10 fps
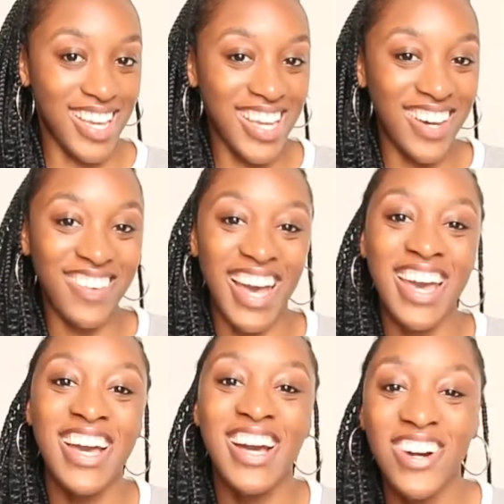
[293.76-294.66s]

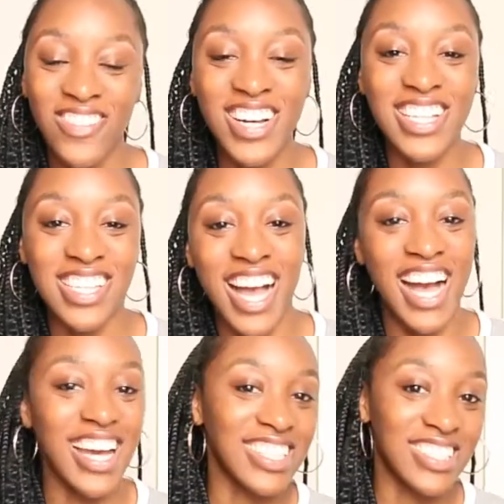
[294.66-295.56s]
okay? Which
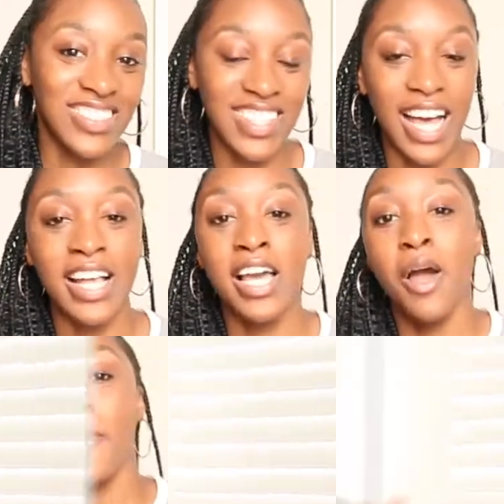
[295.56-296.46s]
I knew that.
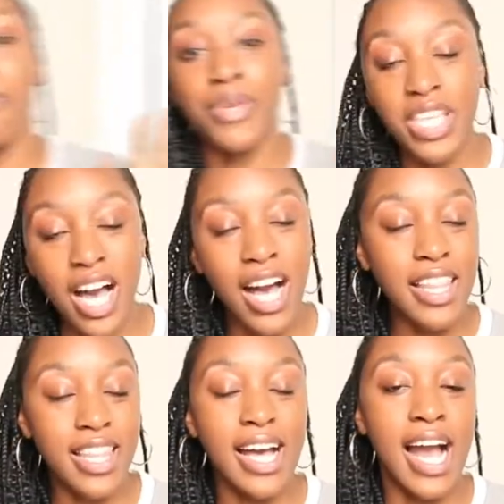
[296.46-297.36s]
But
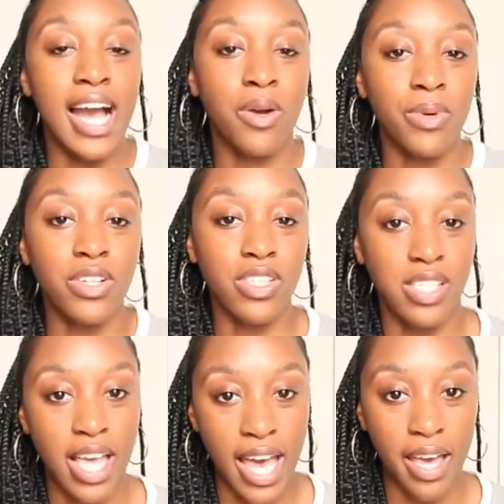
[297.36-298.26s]
beyond that, I will
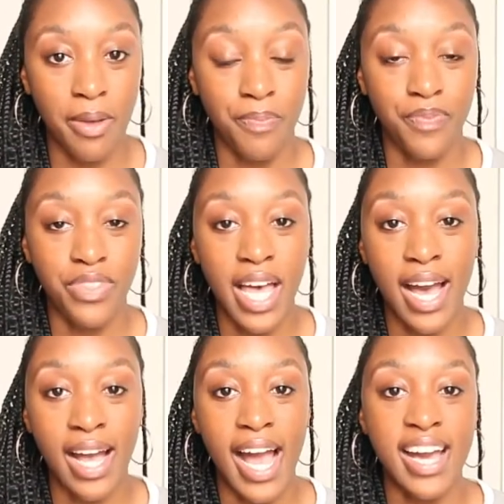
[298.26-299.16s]
say
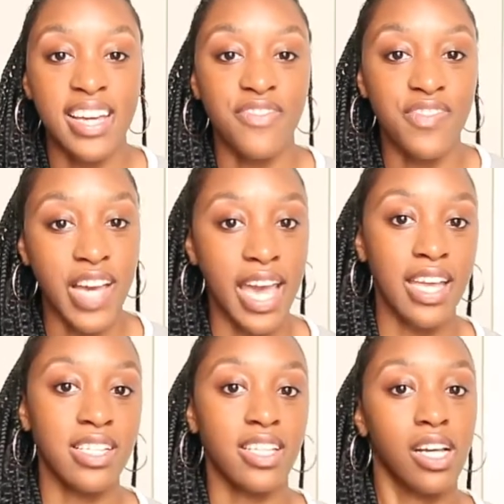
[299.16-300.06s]
that I have
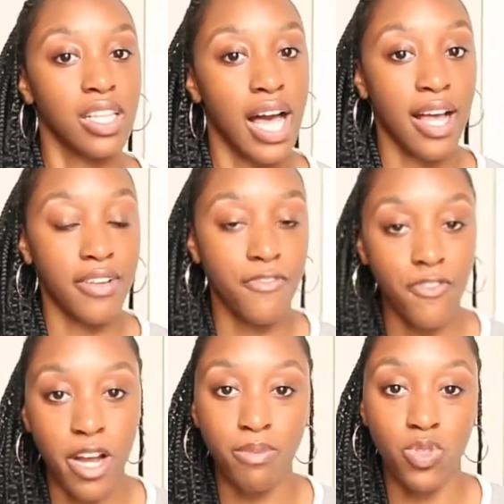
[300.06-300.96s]
gained a lot
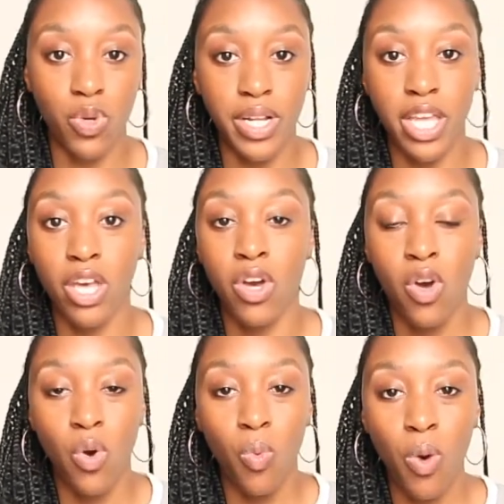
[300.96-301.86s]
from joining.
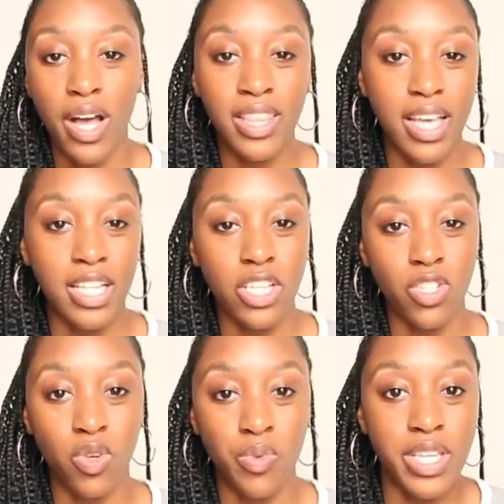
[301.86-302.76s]
One, the
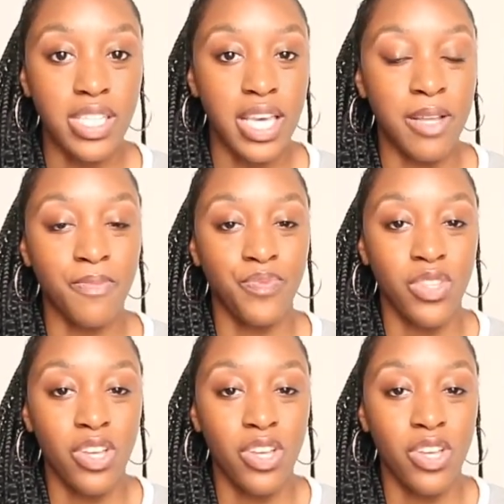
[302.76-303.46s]
initial reason